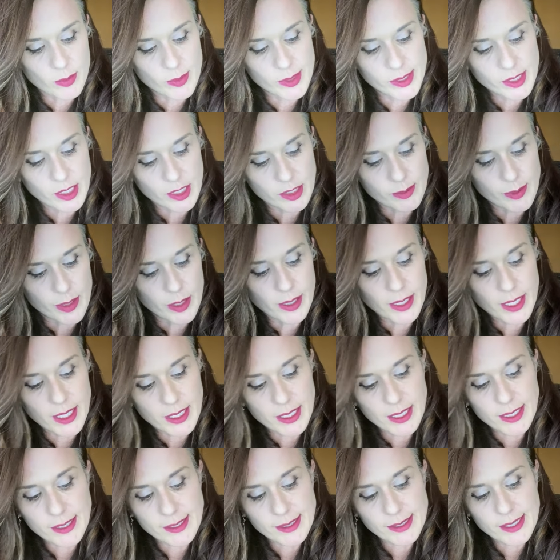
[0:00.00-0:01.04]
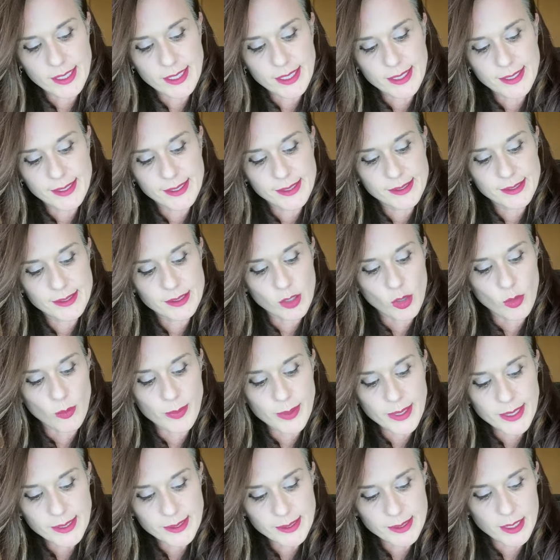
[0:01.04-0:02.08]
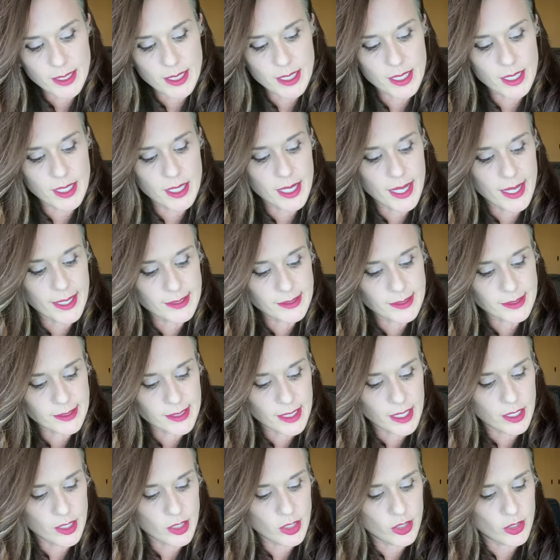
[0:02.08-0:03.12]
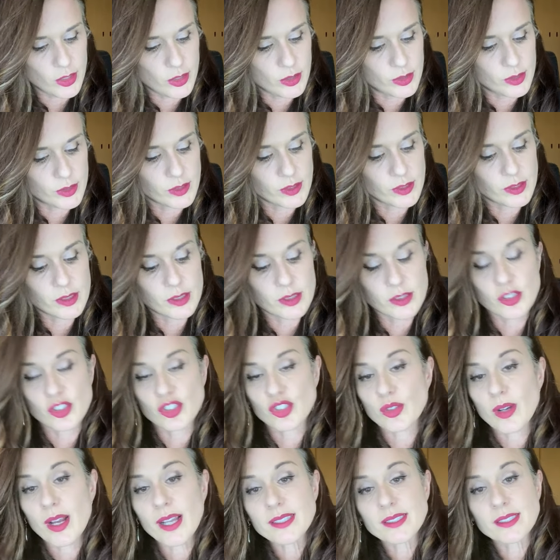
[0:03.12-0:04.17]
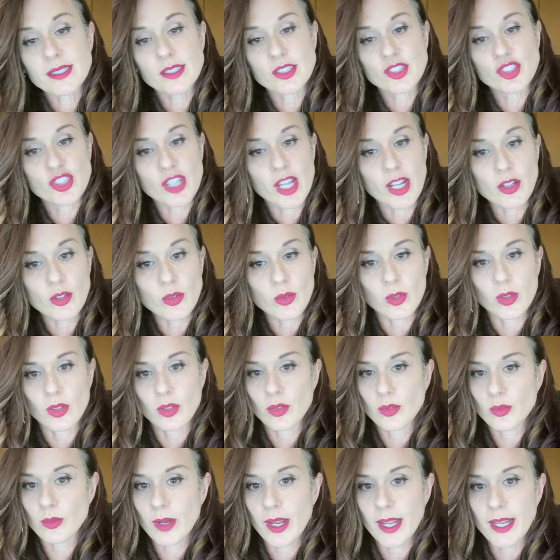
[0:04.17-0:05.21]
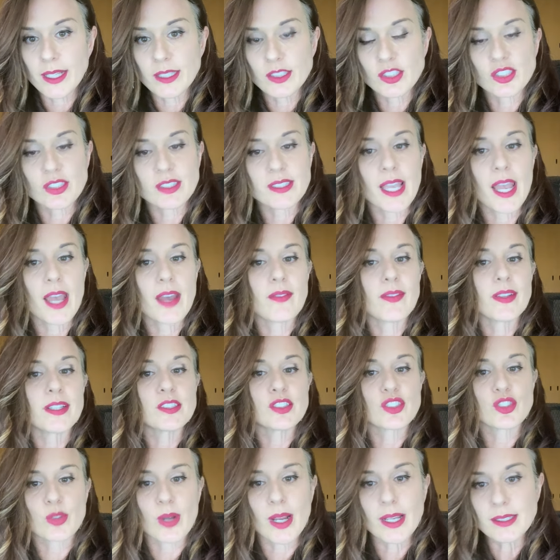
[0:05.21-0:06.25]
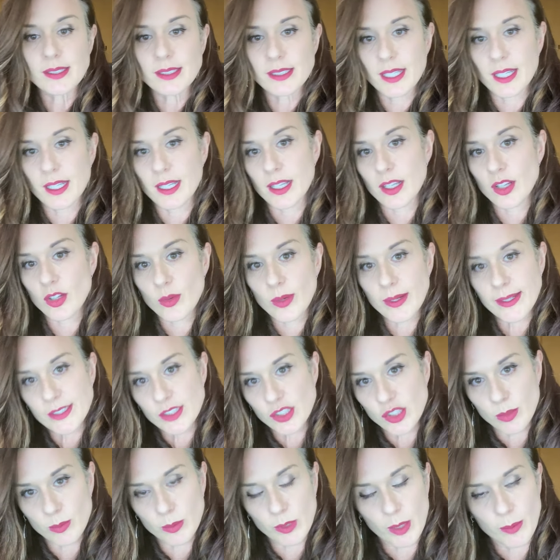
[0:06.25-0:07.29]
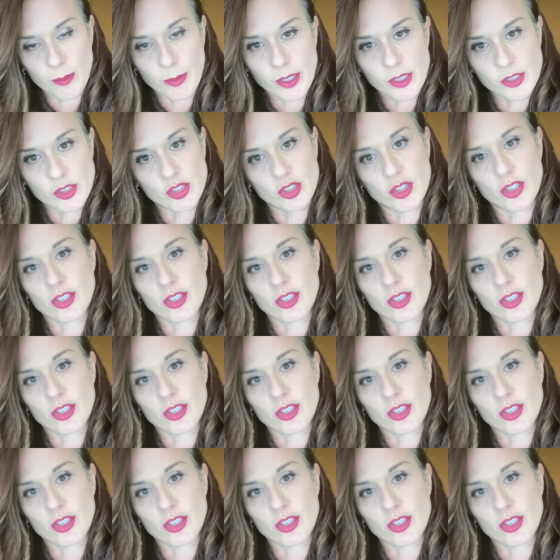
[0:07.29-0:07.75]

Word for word: We talked about kidney disease, obesity, NSAID use, stress in general, right? Just having stress can increase your blood pressure.